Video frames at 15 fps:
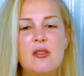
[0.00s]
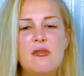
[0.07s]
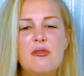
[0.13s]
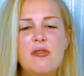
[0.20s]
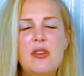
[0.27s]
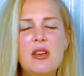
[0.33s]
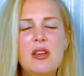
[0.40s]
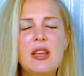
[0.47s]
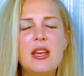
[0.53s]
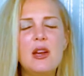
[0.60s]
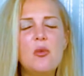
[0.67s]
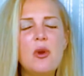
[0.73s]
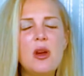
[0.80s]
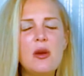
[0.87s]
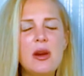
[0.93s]

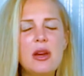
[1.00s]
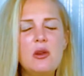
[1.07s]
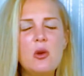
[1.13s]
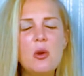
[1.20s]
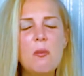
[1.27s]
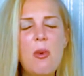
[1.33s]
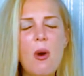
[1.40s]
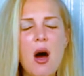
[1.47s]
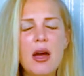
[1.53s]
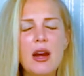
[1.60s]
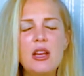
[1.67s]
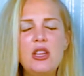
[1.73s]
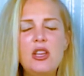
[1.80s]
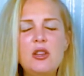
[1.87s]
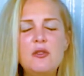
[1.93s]
Feeling where in your
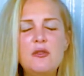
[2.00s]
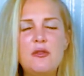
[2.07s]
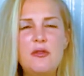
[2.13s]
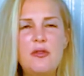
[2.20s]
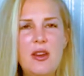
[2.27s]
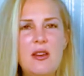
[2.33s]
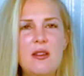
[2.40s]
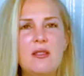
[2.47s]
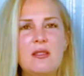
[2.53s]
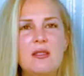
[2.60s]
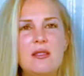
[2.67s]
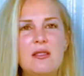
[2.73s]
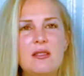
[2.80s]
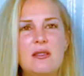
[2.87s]
body do you feel